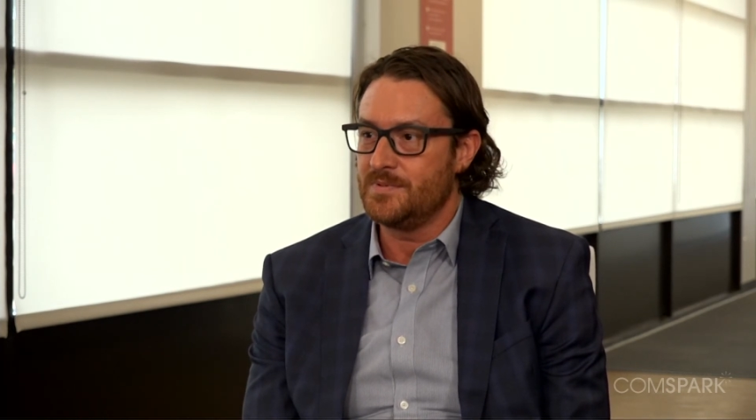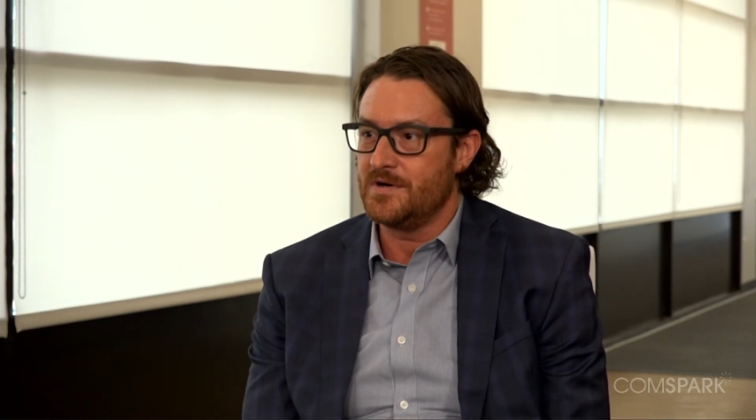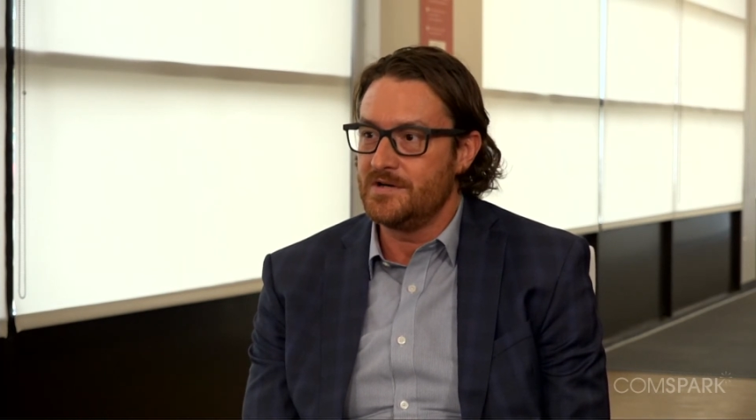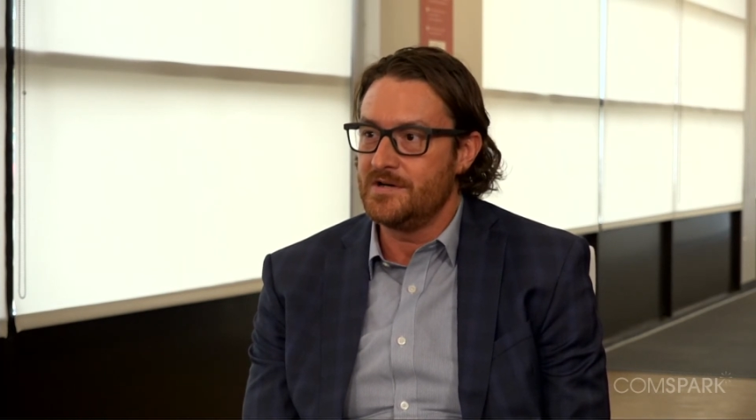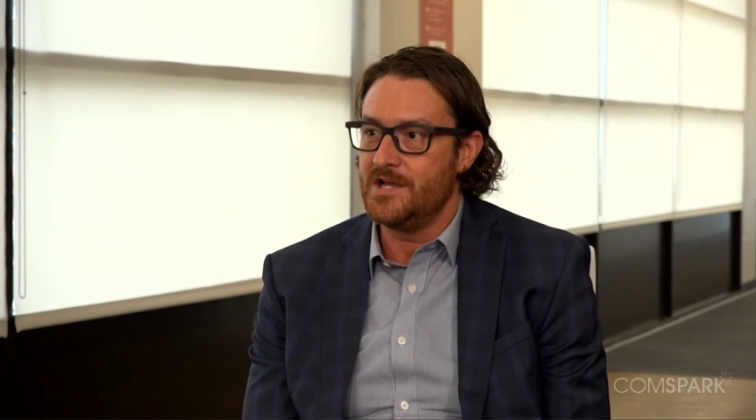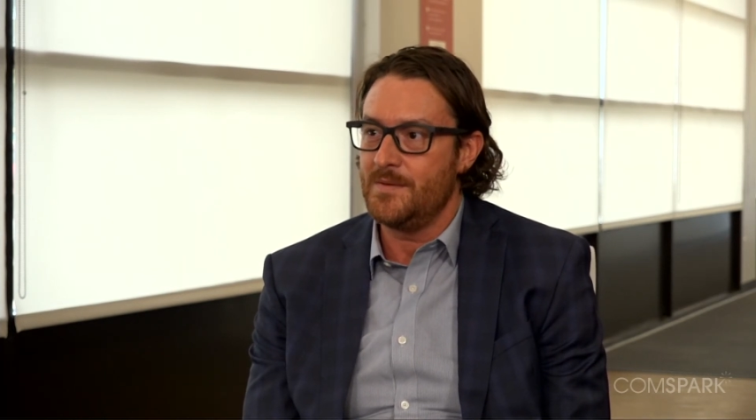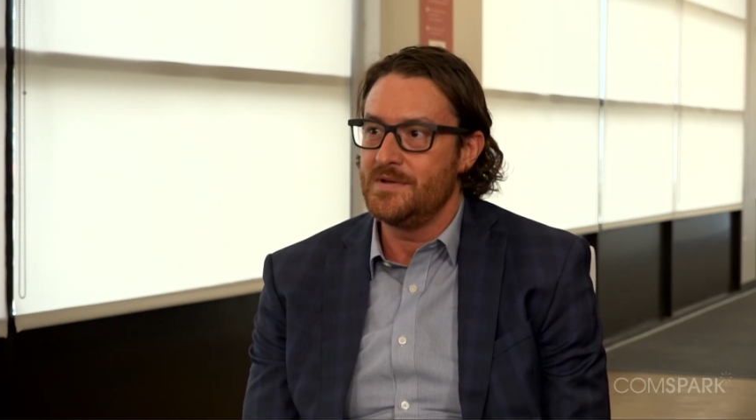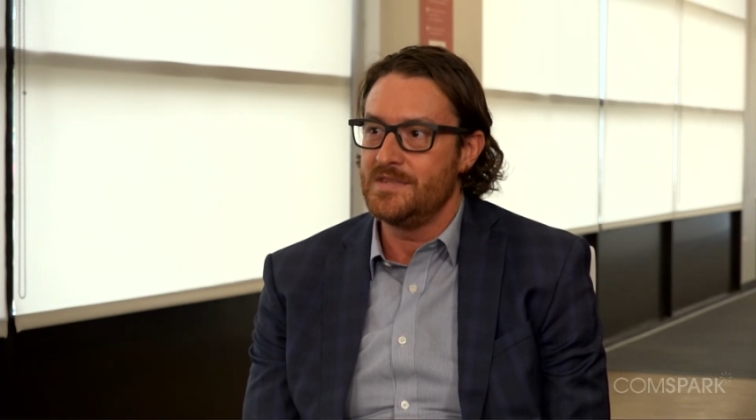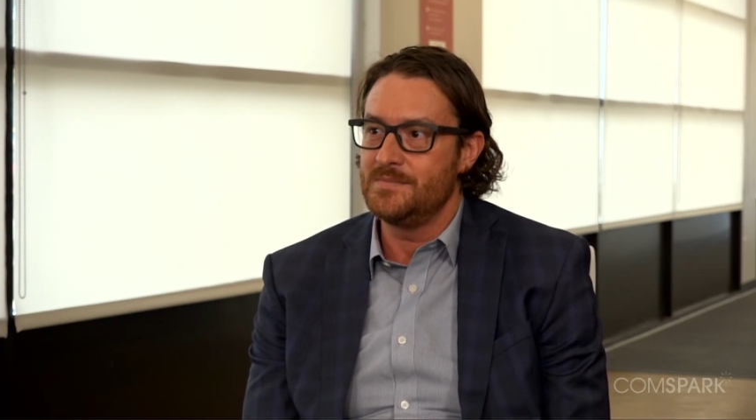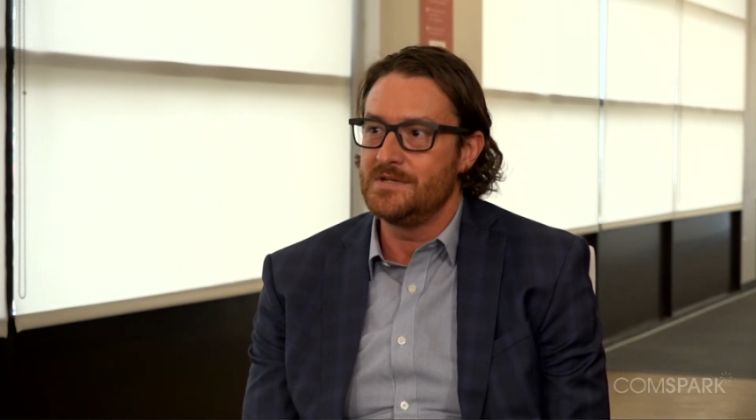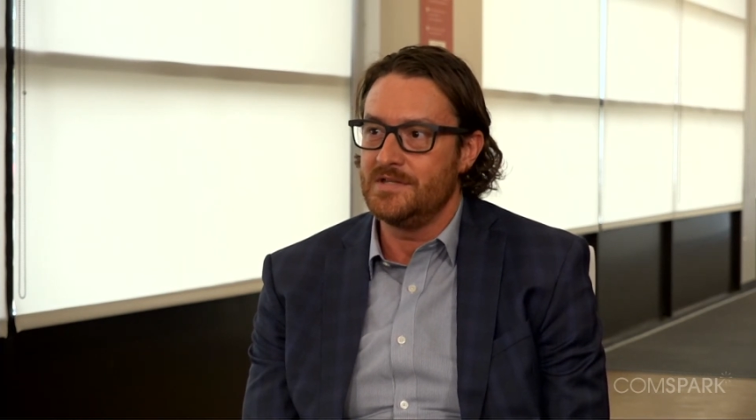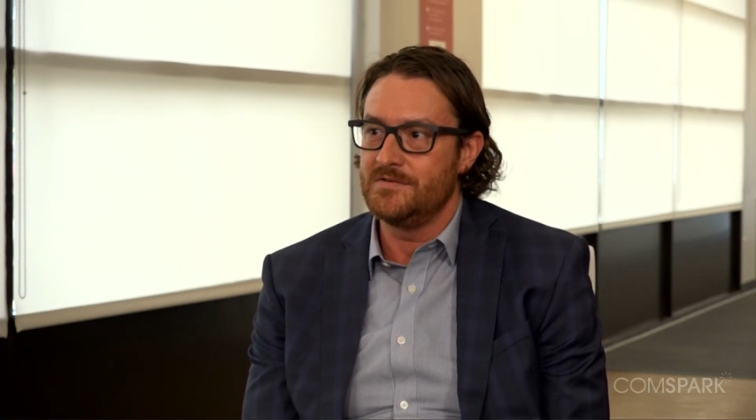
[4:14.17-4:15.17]
partner and helping
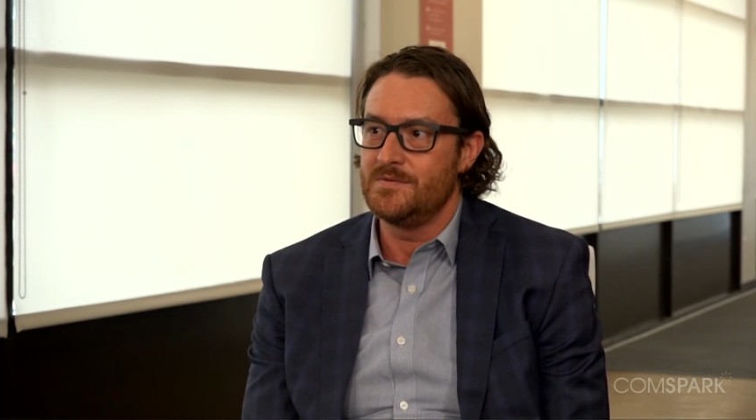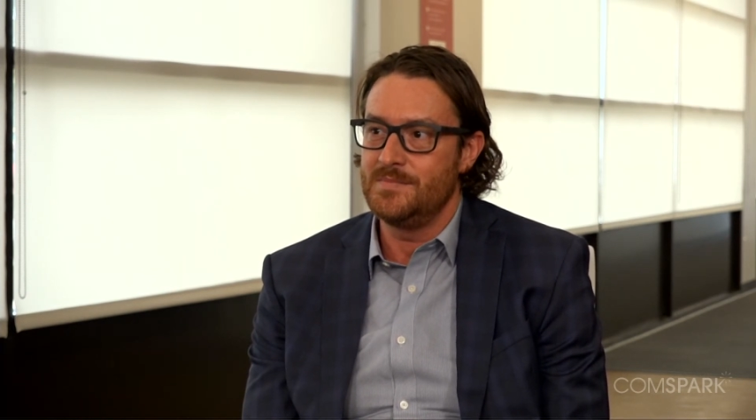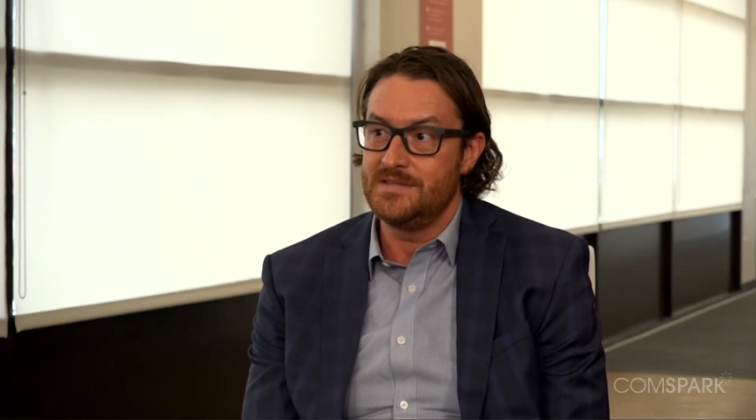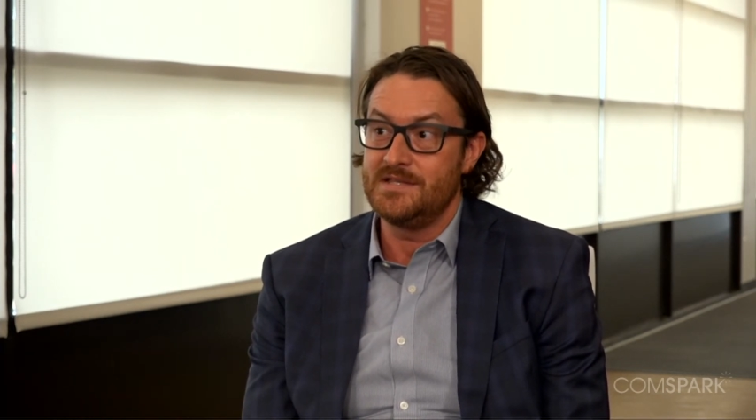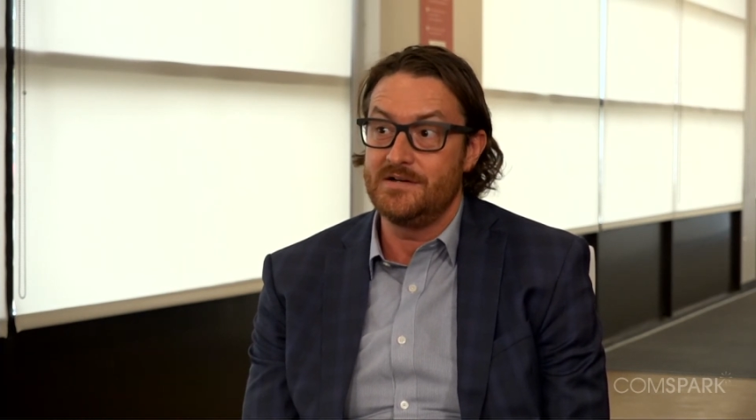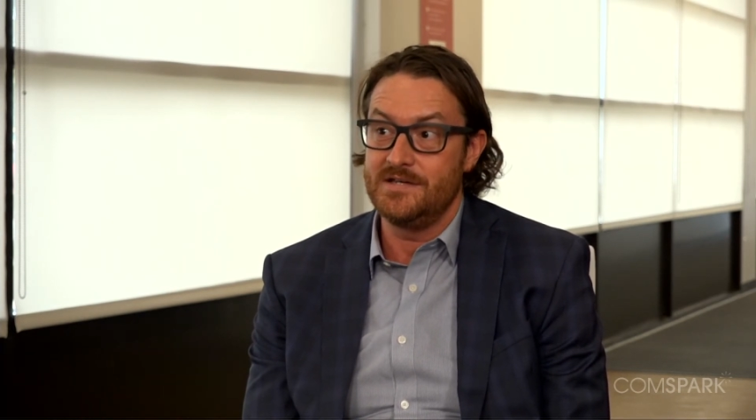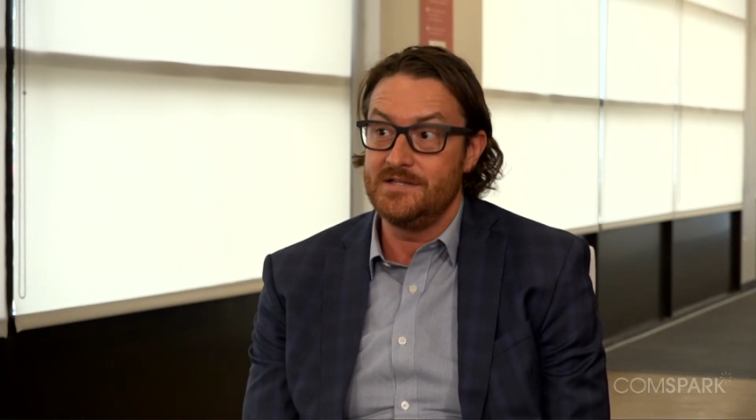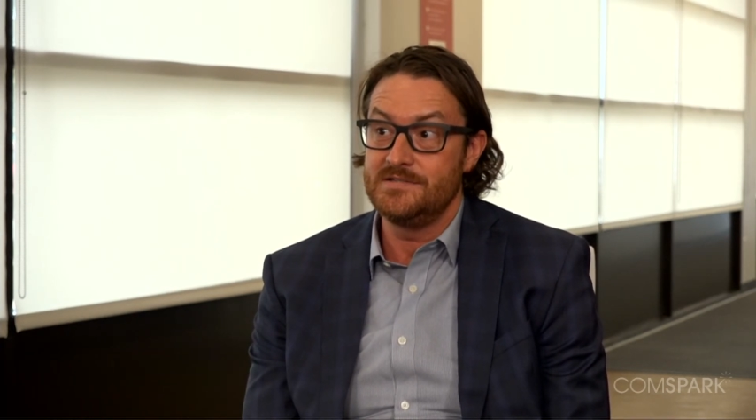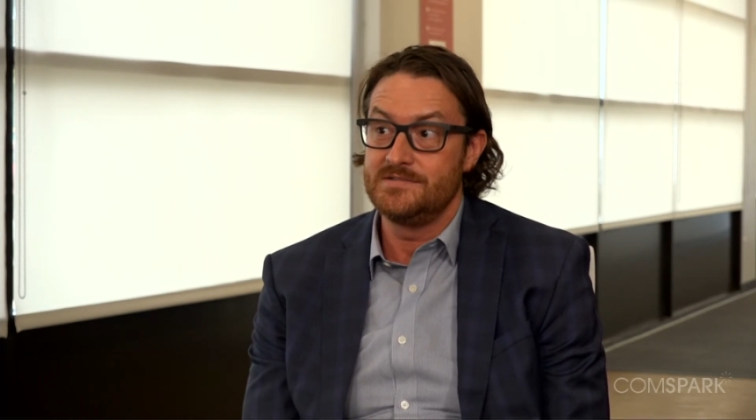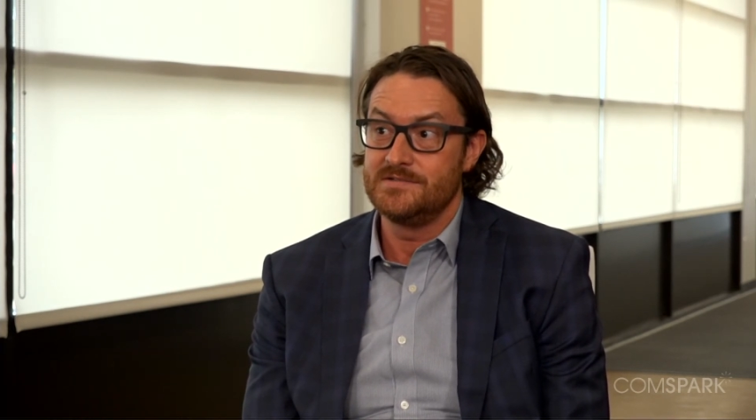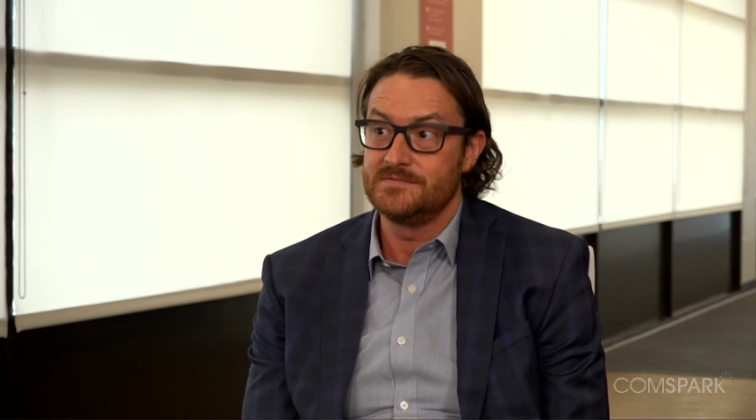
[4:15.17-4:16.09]
them deliver and meet their needs.